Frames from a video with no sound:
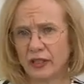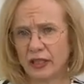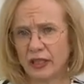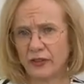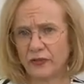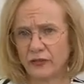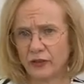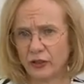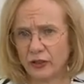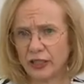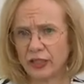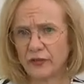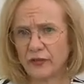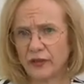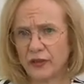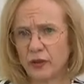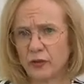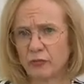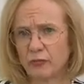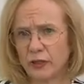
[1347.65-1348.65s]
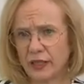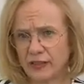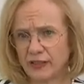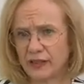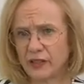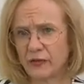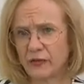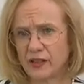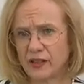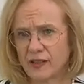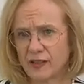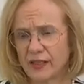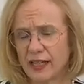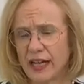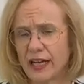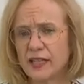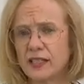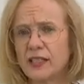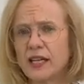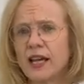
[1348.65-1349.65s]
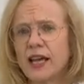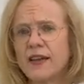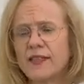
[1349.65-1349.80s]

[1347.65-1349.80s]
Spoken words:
if you live in the rest of the state.